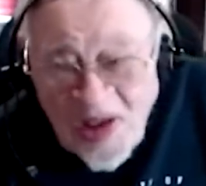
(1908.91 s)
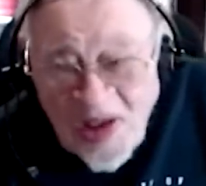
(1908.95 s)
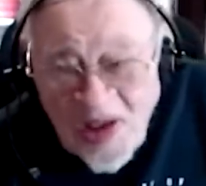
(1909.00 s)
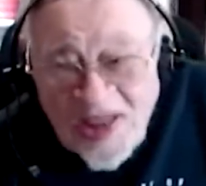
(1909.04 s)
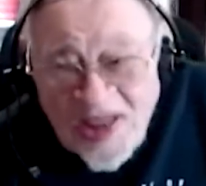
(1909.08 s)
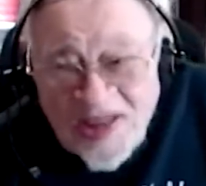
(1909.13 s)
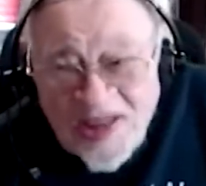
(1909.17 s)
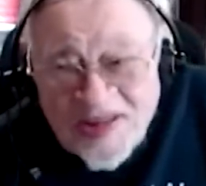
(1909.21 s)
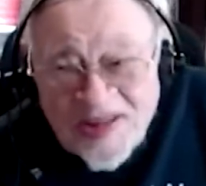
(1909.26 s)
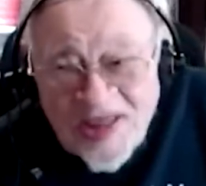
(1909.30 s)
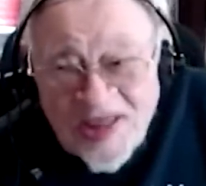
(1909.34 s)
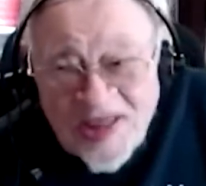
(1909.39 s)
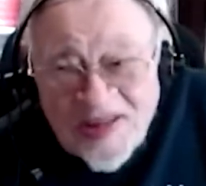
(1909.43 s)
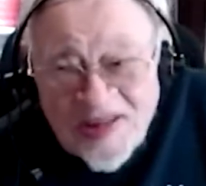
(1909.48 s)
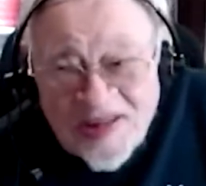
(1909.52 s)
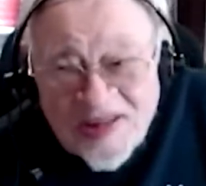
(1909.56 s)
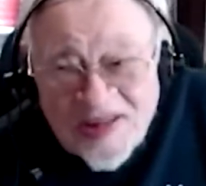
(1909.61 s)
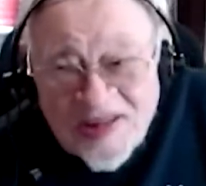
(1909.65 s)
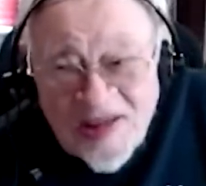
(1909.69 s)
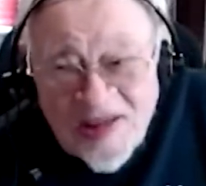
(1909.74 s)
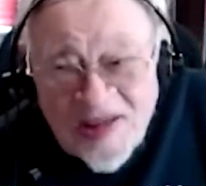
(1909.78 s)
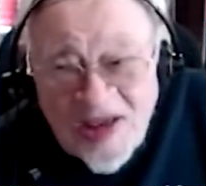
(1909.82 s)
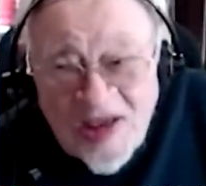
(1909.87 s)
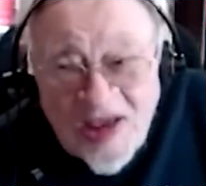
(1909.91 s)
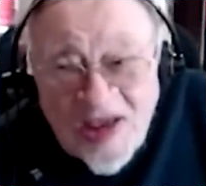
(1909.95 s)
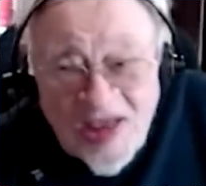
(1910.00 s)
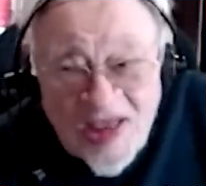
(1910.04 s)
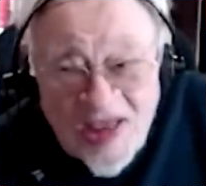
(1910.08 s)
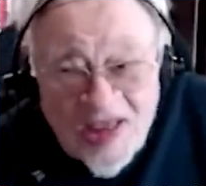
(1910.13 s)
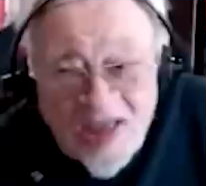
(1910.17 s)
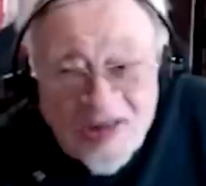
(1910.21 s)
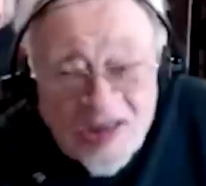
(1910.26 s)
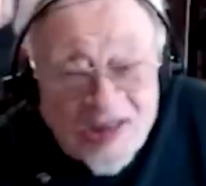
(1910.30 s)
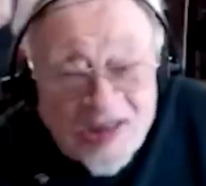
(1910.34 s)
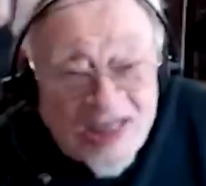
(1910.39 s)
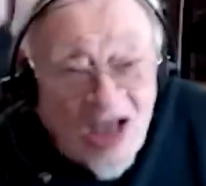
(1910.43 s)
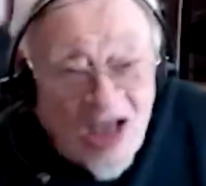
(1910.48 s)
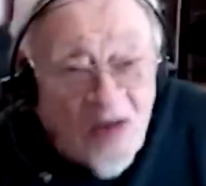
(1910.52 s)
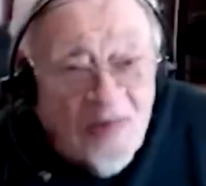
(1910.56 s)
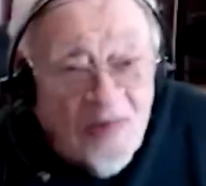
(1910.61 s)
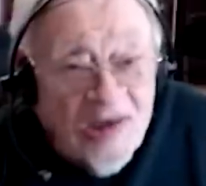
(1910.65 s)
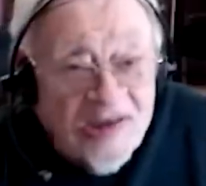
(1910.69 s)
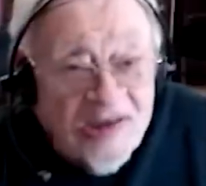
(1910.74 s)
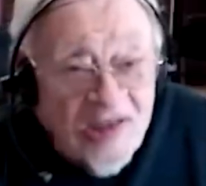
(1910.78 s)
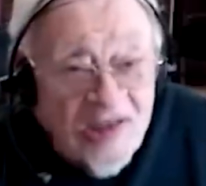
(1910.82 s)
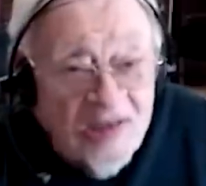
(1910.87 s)
He says, "Now I'm
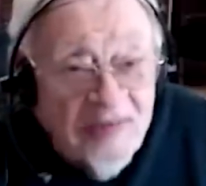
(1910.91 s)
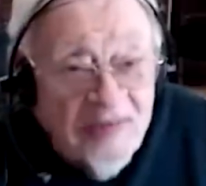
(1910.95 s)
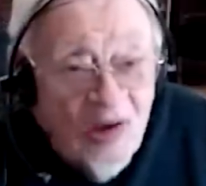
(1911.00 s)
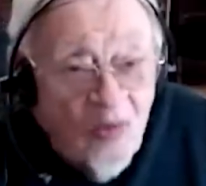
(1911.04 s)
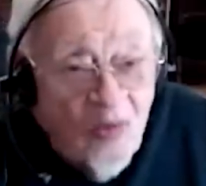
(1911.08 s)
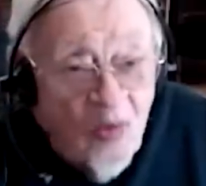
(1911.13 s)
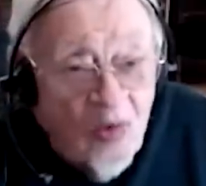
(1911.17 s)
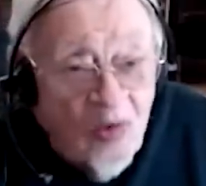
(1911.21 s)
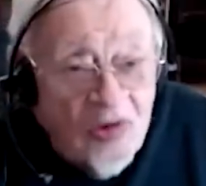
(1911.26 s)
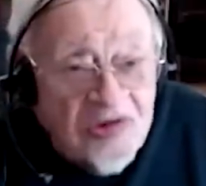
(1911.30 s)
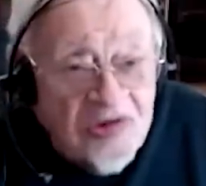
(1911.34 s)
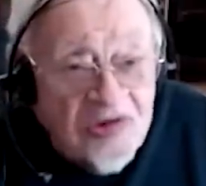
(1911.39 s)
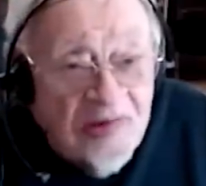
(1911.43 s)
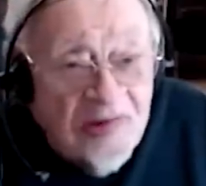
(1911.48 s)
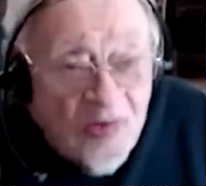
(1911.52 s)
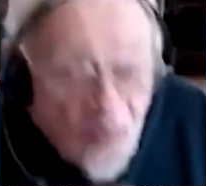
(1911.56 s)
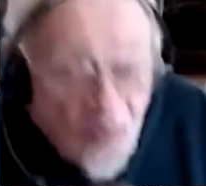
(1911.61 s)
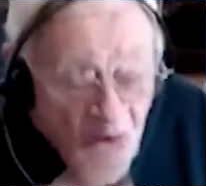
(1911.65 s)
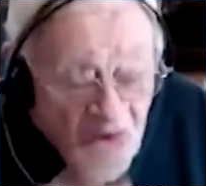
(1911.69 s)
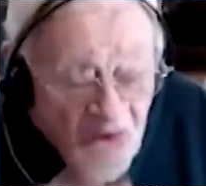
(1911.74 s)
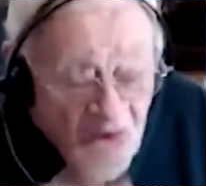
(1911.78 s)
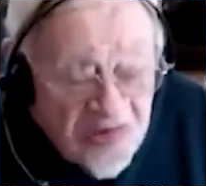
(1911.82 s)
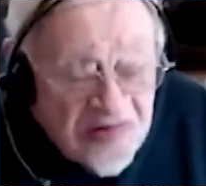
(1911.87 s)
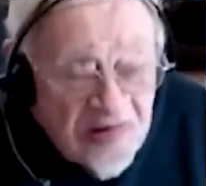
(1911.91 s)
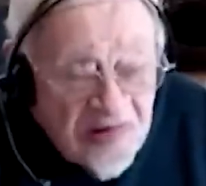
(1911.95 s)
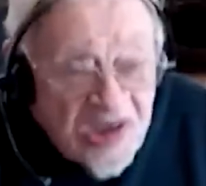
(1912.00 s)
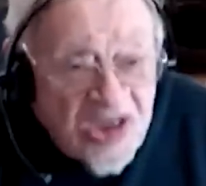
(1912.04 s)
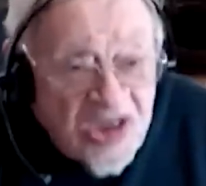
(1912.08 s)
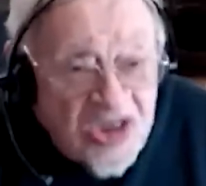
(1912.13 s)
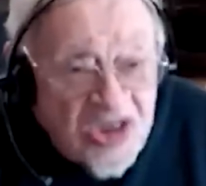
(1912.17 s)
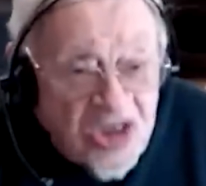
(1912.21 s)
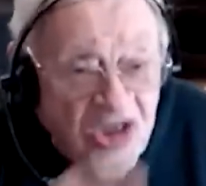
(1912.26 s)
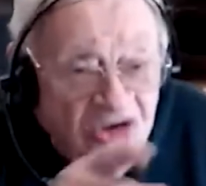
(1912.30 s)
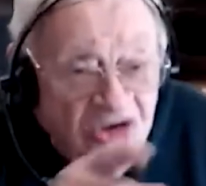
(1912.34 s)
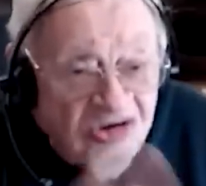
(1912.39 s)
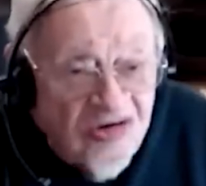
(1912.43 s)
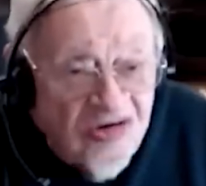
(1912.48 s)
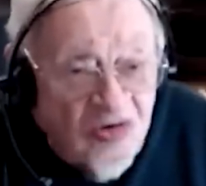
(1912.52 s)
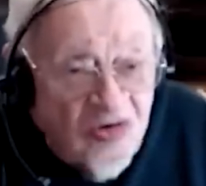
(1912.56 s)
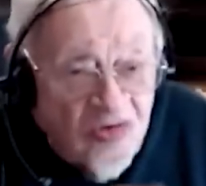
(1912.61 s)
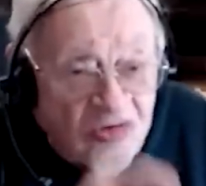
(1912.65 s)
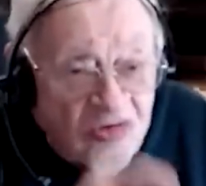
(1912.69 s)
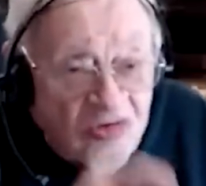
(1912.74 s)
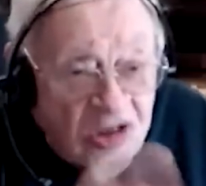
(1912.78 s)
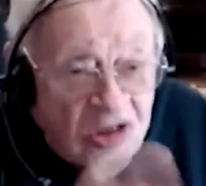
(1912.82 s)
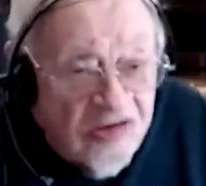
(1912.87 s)
going to tell you about Wall Street. Wall Street is the
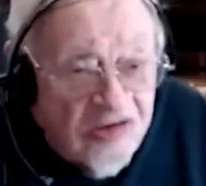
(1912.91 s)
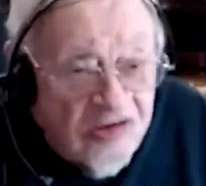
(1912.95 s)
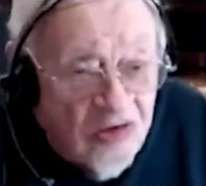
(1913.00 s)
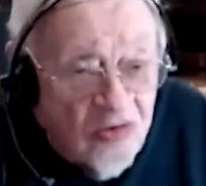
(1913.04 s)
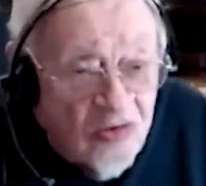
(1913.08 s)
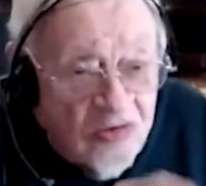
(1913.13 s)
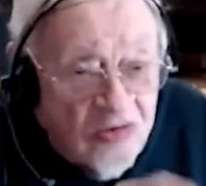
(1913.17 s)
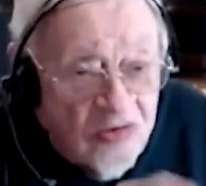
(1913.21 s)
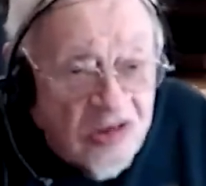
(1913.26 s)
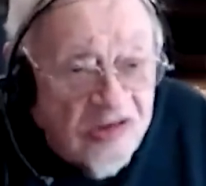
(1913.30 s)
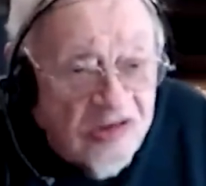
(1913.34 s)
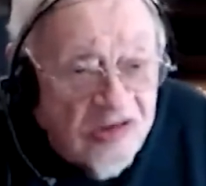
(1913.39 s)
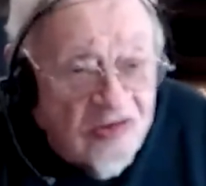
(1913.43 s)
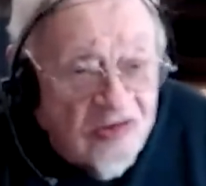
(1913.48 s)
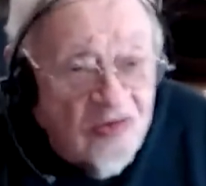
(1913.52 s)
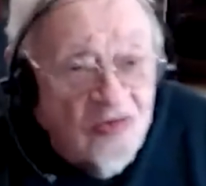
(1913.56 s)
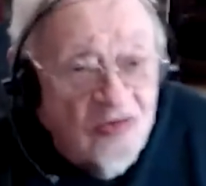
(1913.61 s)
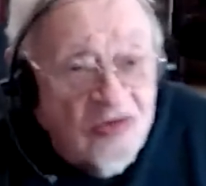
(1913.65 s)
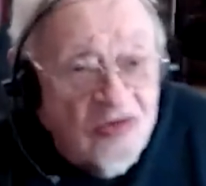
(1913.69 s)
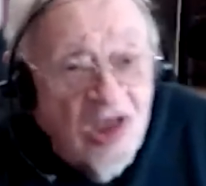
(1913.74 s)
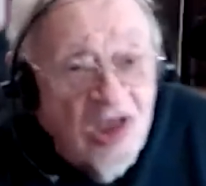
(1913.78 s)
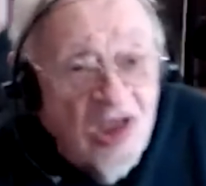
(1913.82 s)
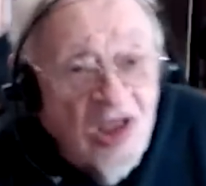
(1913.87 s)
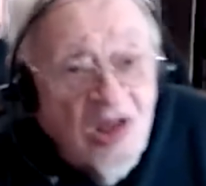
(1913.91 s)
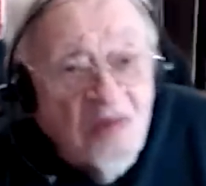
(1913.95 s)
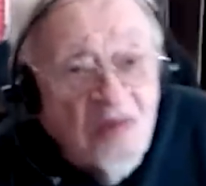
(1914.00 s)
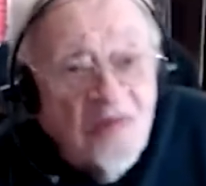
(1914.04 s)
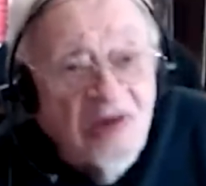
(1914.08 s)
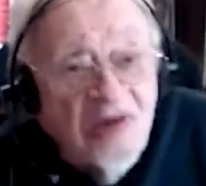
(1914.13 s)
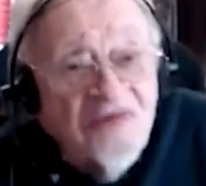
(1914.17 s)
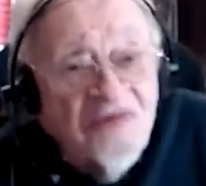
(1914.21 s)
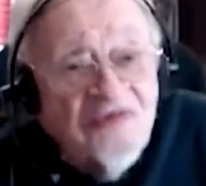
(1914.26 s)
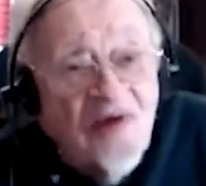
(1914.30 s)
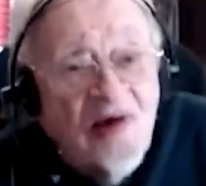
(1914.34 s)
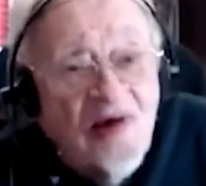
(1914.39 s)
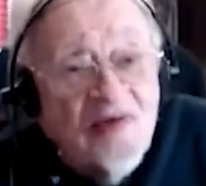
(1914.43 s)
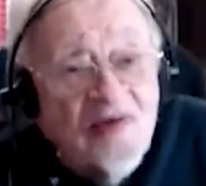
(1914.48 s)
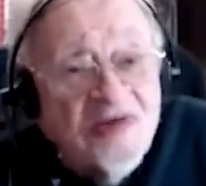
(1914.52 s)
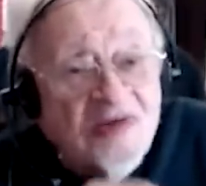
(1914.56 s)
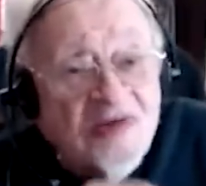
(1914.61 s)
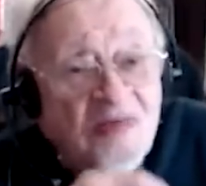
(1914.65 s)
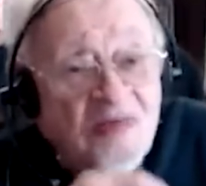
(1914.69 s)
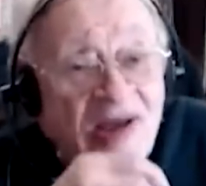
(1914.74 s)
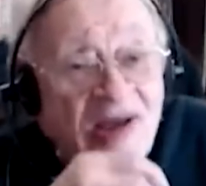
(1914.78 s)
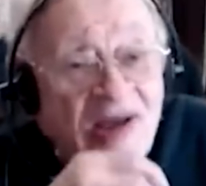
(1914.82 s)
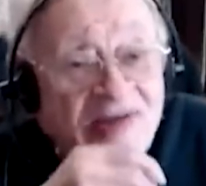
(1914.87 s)
Jews, the Jews, the Jews." My father's
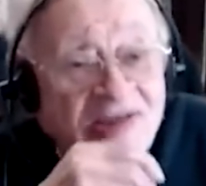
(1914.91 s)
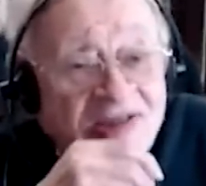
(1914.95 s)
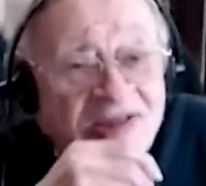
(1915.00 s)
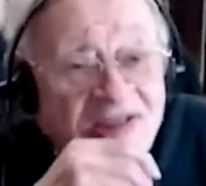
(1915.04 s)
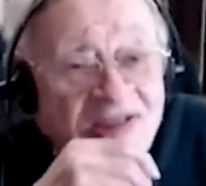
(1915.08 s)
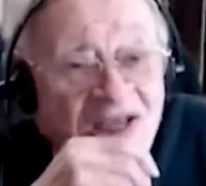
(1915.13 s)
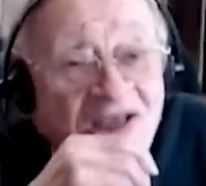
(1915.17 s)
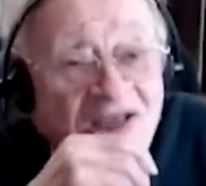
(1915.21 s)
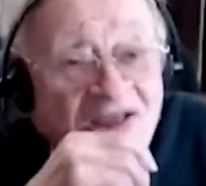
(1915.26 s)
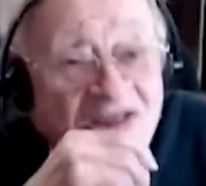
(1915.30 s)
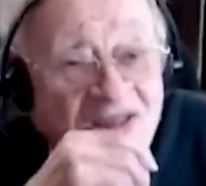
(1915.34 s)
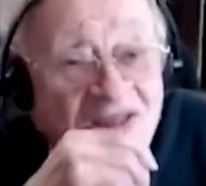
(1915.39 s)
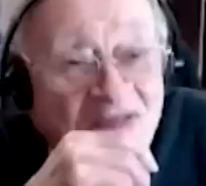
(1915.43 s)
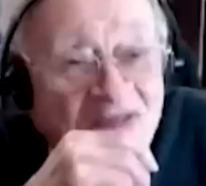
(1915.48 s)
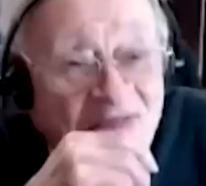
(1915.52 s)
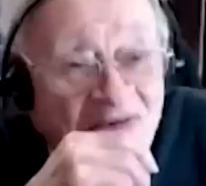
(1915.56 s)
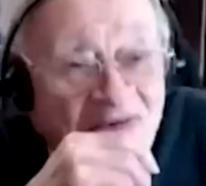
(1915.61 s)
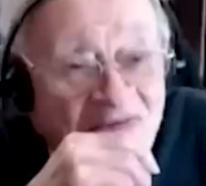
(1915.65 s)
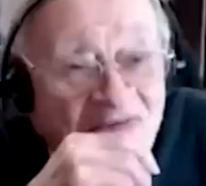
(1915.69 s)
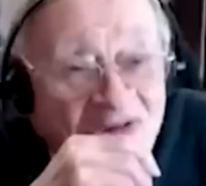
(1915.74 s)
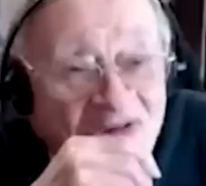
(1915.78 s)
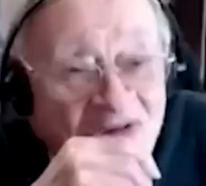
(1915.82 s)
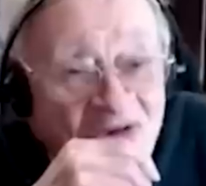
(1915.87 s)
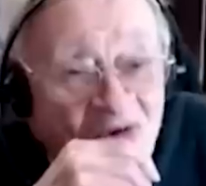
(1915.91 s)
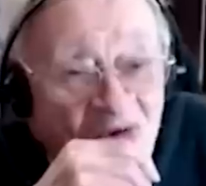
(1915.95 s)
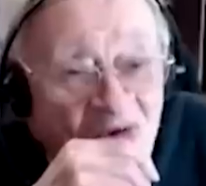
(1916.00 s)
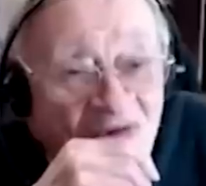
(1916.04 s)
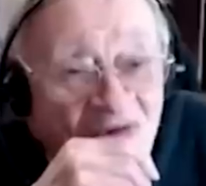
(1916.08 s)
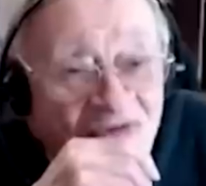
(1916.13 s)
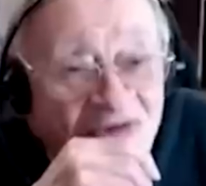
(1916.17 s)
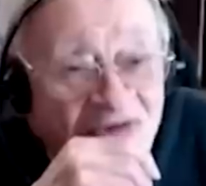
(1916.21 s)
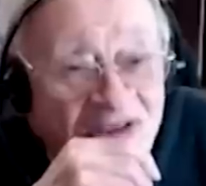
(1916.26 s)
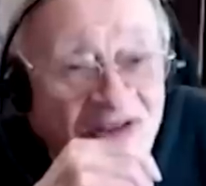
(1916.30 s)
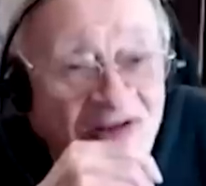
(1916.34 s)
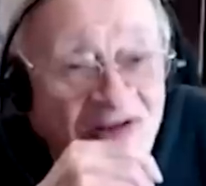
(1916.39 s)
about to take a sip of his coffee.